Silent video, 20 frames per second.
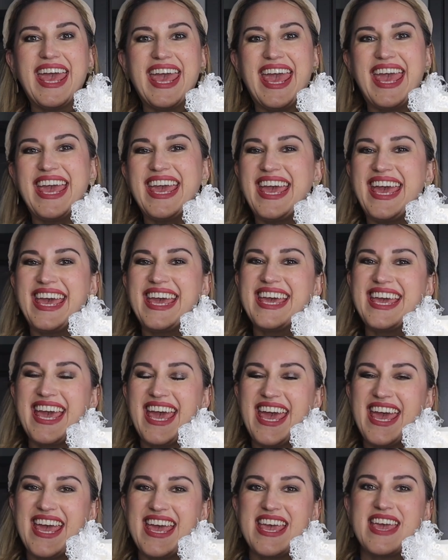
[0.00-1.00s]

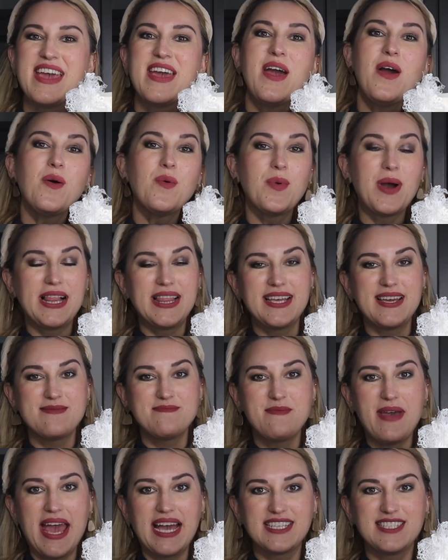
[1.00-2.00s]
Hey! Welcome
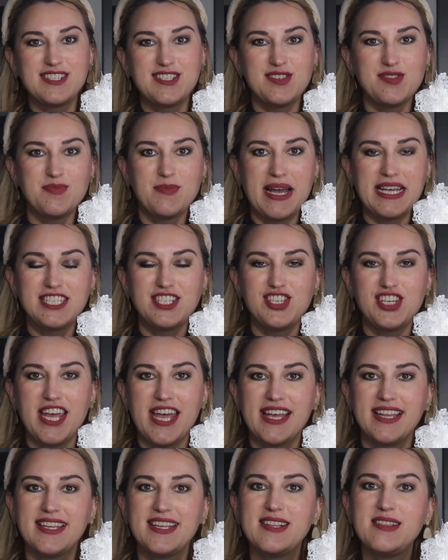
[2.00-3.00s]
back to my
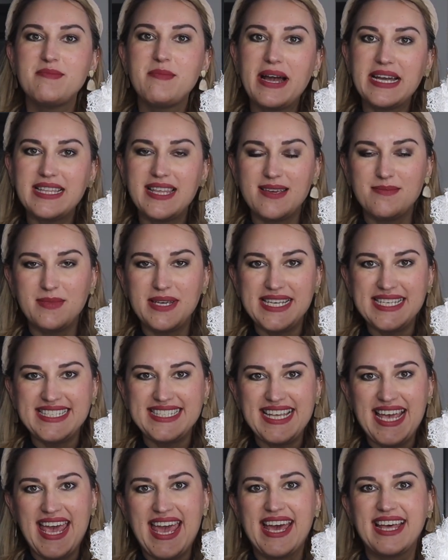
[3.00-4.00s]
channel. My name is
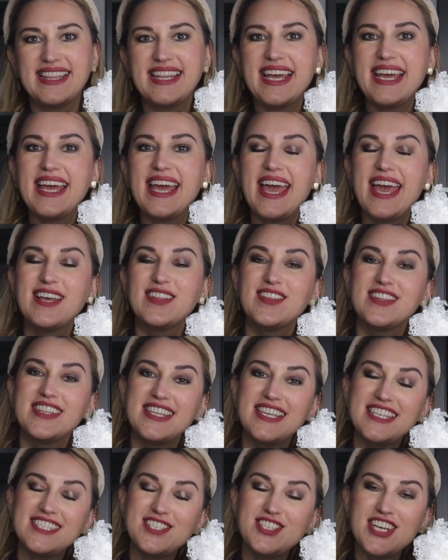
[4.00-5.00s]
Anna, and on
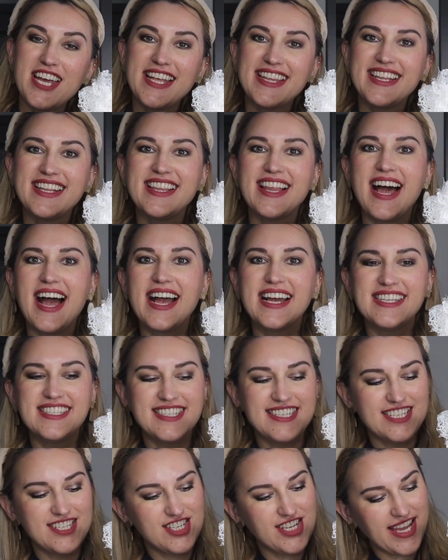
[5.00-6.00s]
this channel I
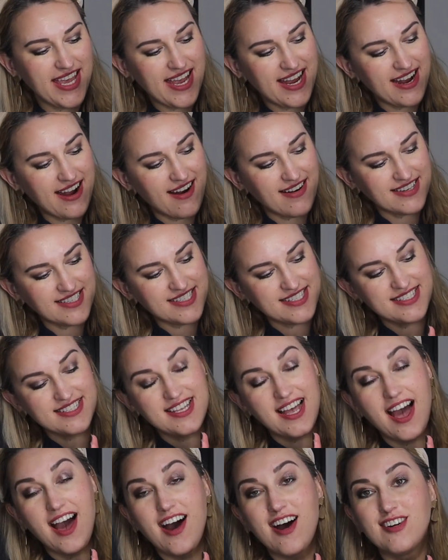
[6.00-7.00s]
teach cake artists
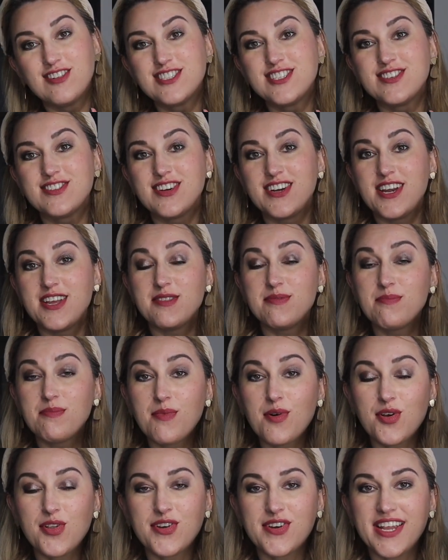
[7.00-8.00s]
how to create
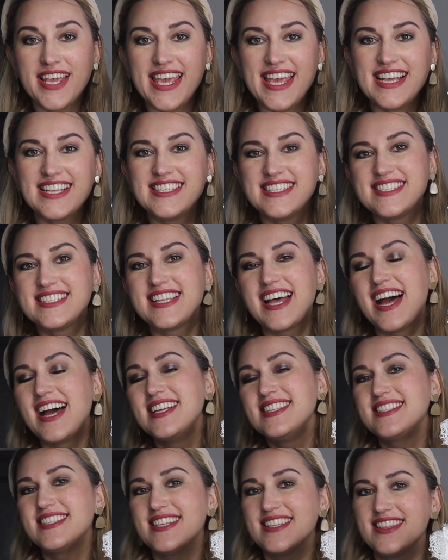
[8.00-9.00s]
modern cake
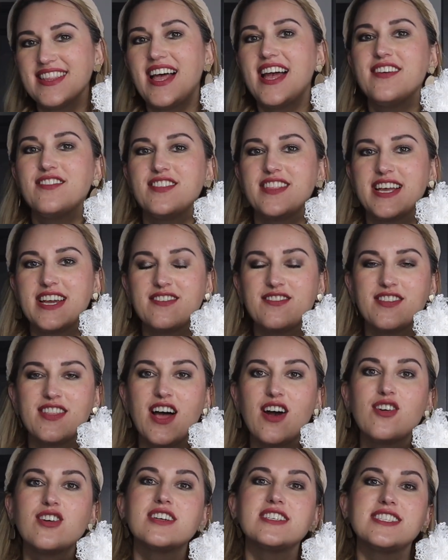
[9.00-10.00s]
designs and lifelike
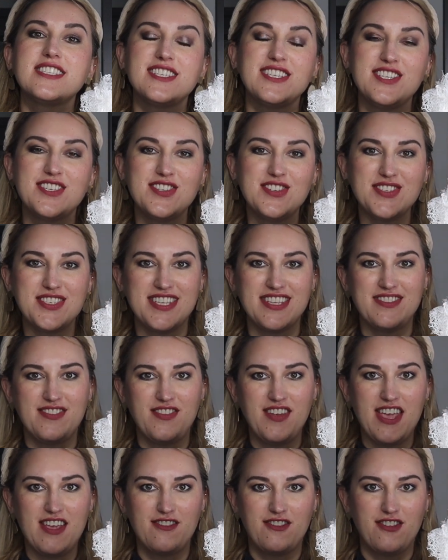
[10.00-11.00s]
flowers using
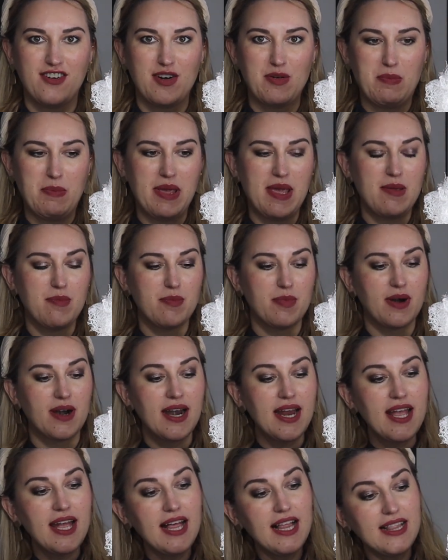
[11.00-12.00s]
wafer paper.
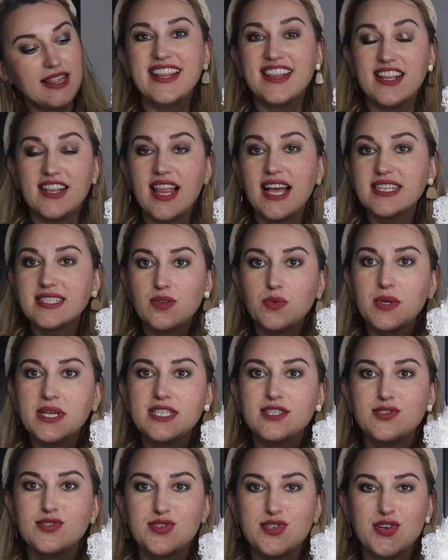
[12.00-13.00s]
In the last week's
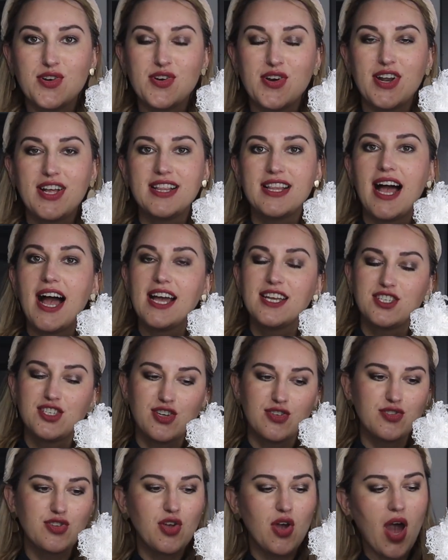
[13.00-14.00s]
tutorial, I
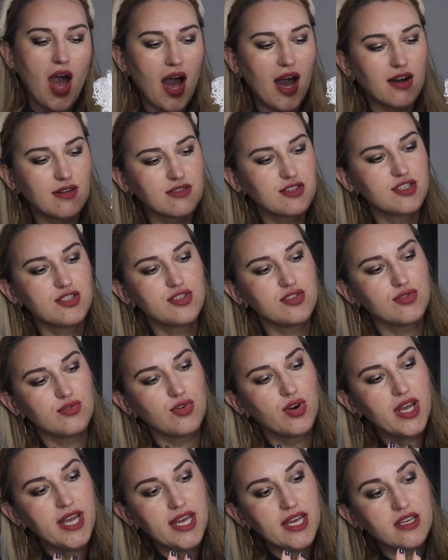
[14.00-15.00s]
showed you how to
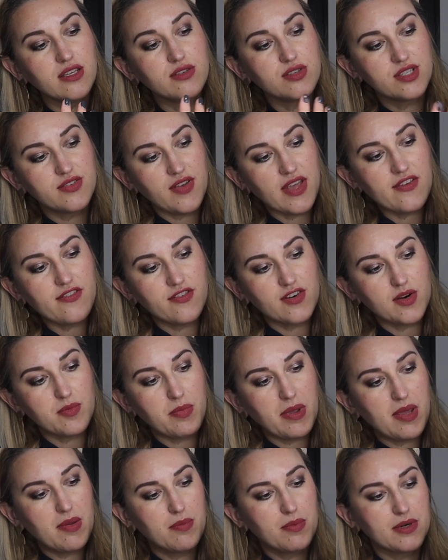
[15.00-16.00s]
use wafer
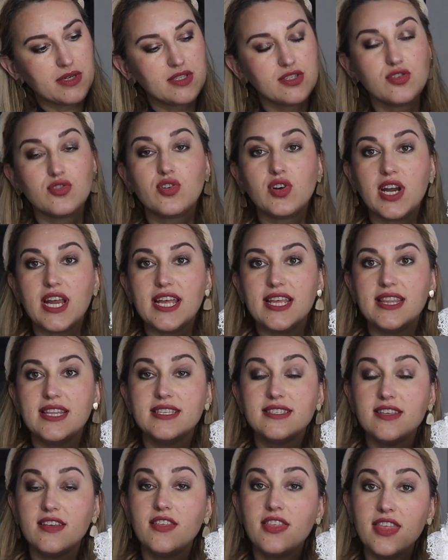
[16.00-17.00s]
paper to create
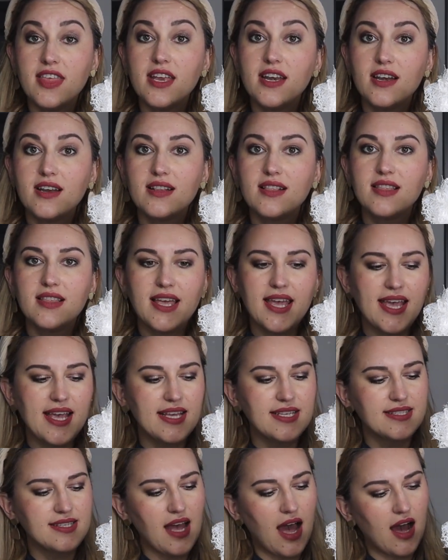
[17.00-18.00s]
this ethereal
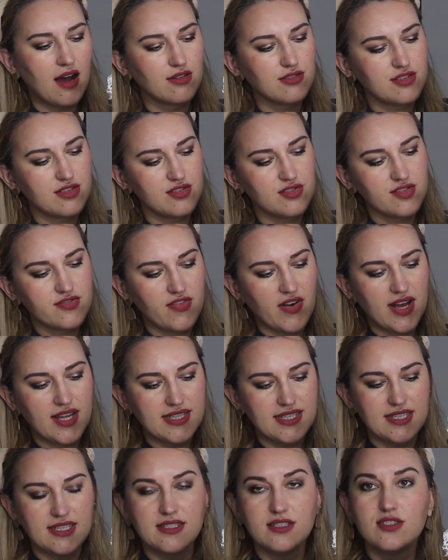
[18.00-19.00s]
lace, how to use
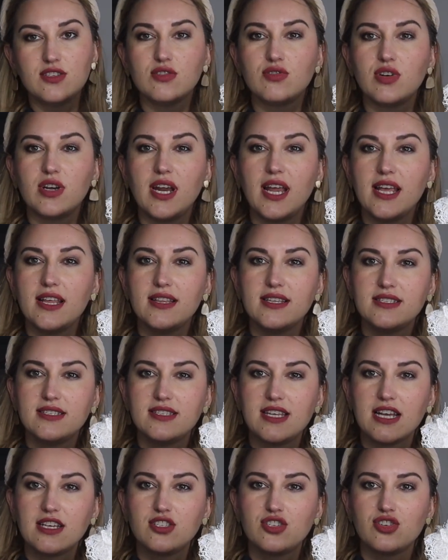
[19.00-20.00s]
fondant to create these
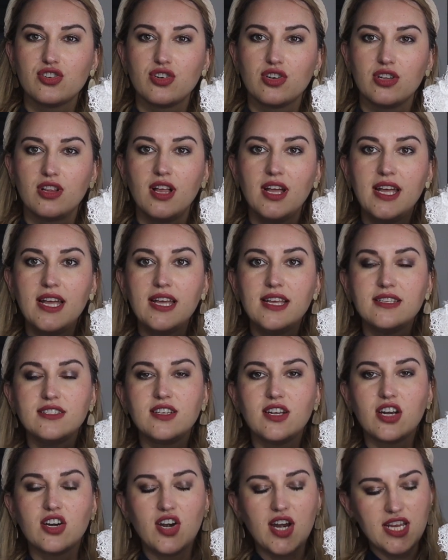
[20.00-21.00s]
textural
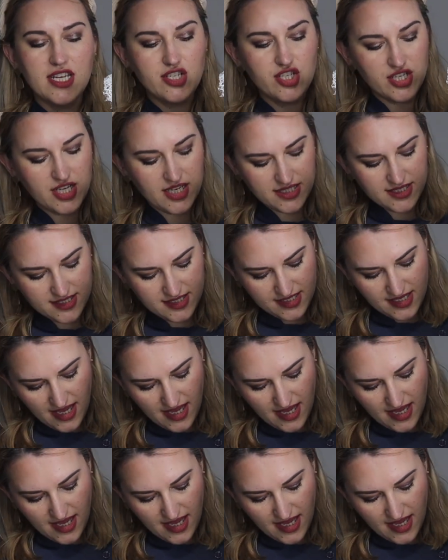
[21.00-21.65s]
decorations,